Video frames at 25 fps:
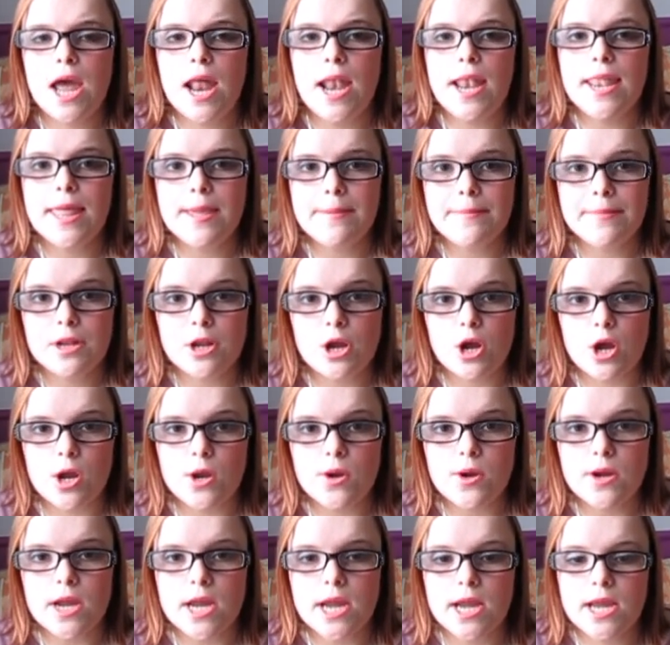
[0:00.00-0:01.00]
let me know
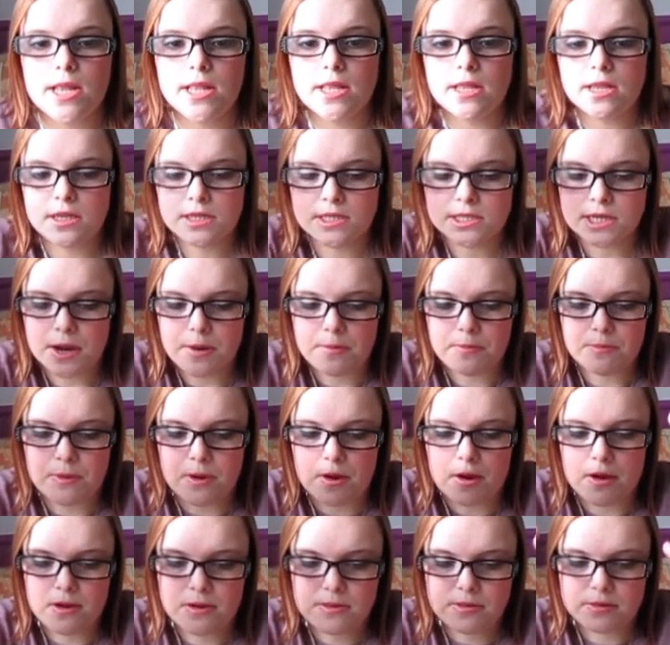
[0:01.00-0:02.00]
in the down
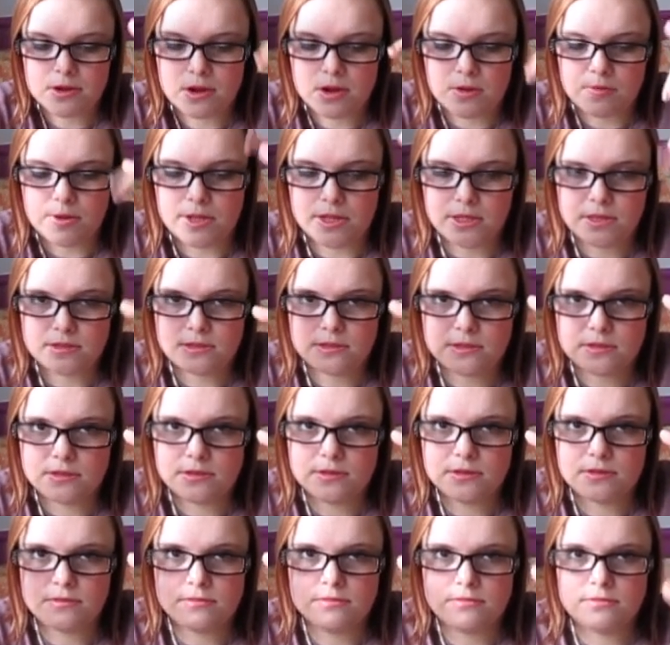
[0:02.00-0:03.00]
bar, the comments
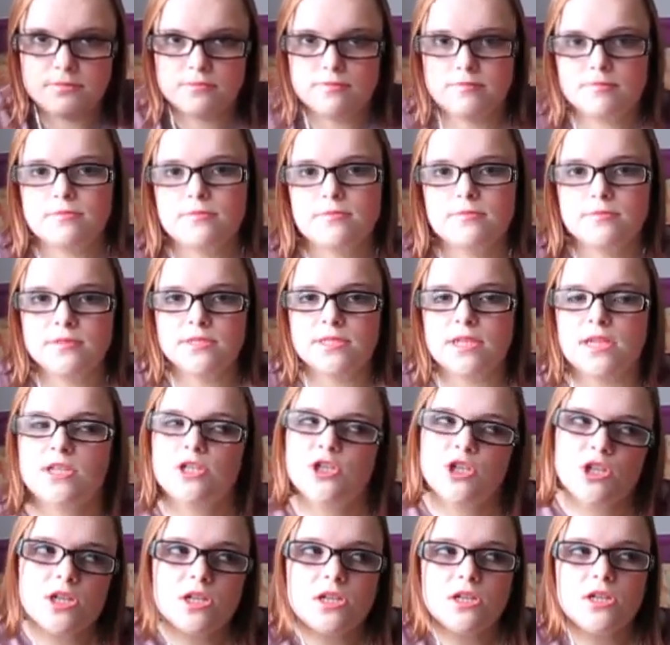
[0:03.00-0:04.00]

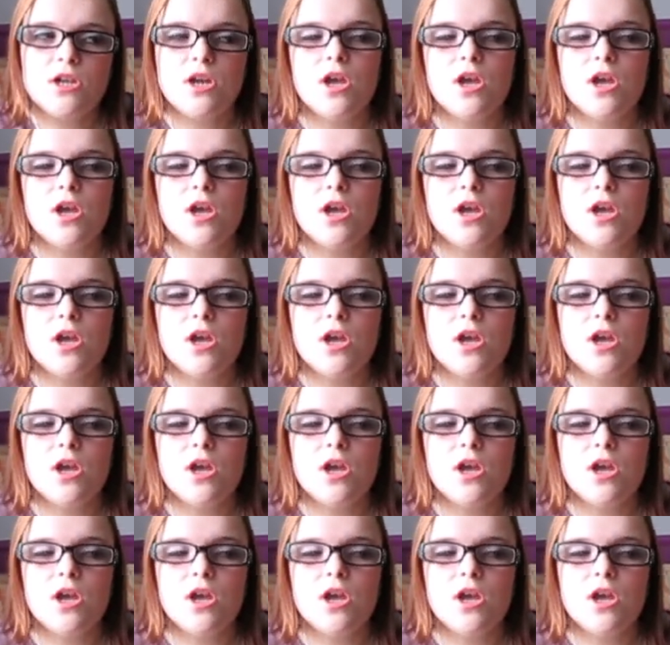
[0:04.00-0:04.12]
section,